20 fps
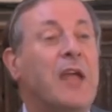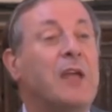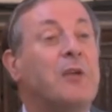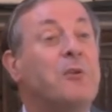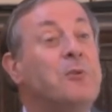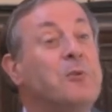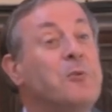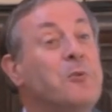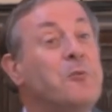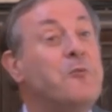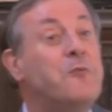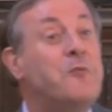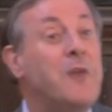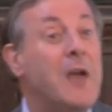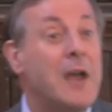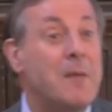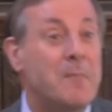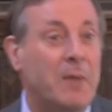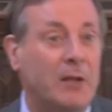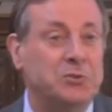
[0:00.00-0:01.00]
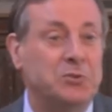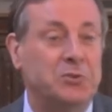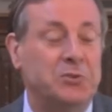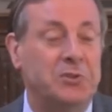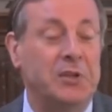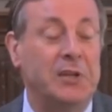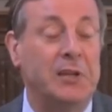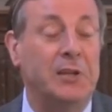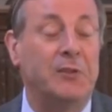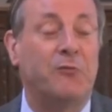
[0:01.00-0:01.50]
thank you very much
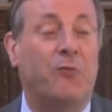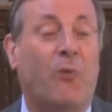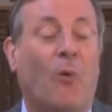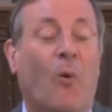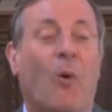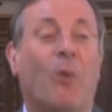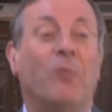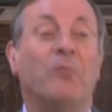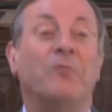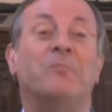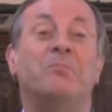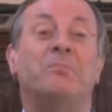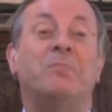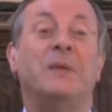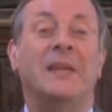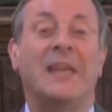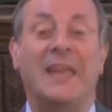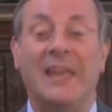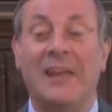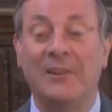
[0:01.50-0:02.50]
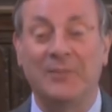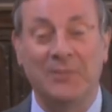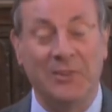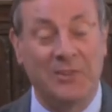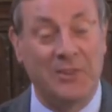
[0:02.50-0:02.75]
indeed for being here